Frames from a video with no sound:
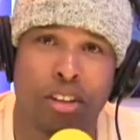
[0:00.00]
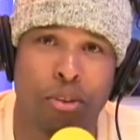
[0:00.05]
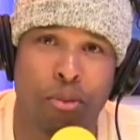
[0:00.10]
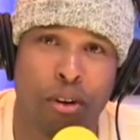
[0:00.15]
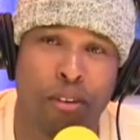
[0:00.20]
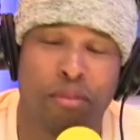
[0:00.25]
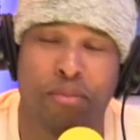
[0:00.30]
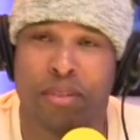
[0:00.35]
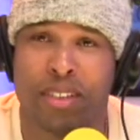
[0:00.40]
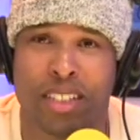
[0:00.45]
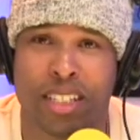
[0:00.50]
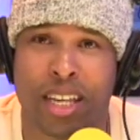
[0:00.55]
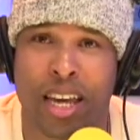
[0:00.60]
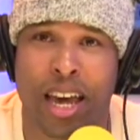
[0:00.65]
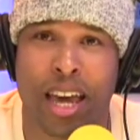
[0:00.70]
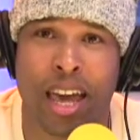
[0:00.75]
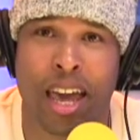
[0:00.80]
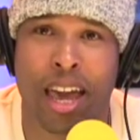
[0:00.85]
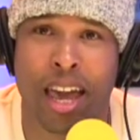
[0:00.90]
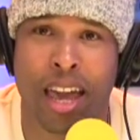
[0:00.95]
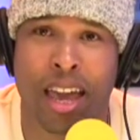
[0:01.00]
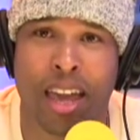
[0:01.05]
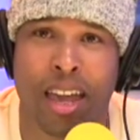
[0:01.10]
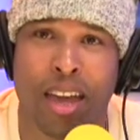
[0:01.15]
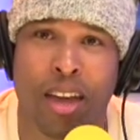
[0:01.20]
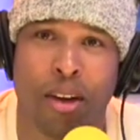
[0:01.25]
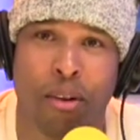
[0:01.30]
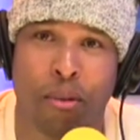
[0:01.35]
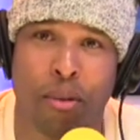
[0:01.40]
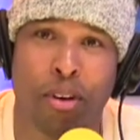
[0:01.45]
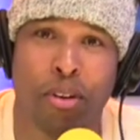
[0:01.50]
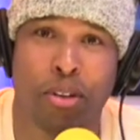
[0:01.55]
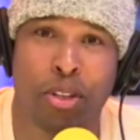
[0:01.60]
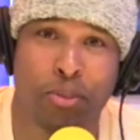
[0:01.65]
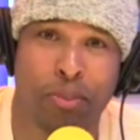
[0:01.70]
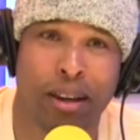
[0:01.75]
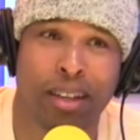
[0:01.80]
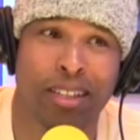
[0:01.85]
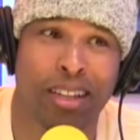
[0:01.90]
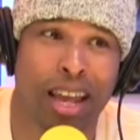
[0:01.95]
the run from the CIA. What do you
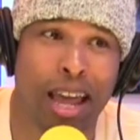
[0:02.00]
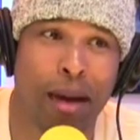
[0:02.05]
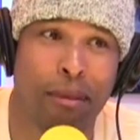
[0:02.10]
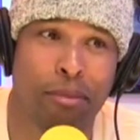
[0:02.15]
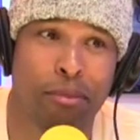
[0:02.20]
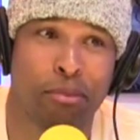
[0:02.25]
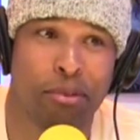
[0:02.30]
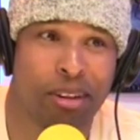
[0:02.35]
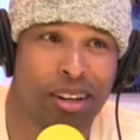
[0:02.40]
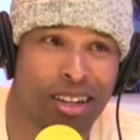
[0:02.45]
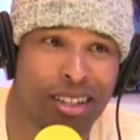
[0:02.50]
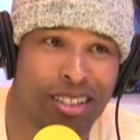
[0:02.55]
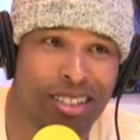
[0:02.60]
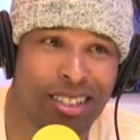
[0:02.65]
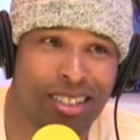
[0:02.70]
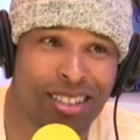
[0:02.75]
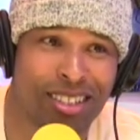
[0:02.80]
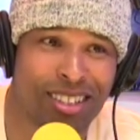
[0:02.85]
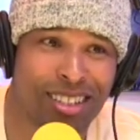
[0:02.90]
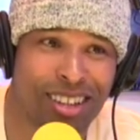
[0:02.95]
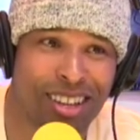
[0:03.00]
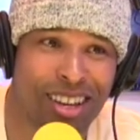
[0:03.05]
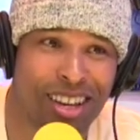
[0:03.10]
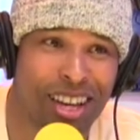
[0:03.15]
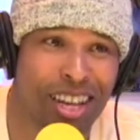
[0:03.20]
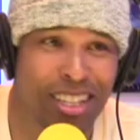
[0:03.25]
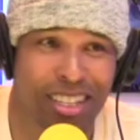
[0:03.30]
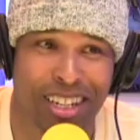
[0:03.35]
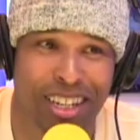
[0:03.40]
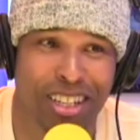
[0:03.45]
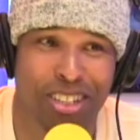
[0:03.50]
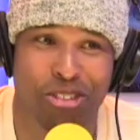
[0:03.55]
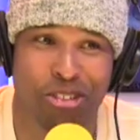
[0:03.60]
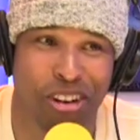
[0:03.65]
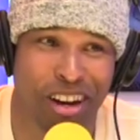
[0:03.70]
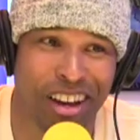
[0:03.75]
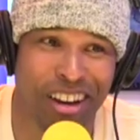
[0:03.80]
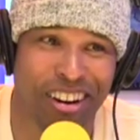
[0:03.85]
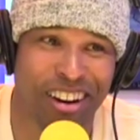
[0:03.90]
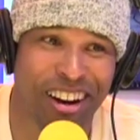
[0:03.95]
expect to happen? Predictions he's gonna get
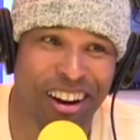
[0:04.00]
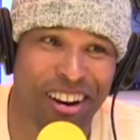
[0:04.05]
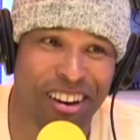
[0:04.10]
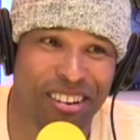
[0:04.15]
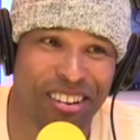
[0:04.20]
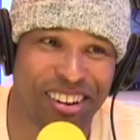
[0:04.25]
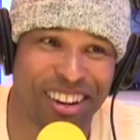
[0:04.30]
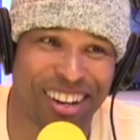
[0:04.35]
strung out on heroin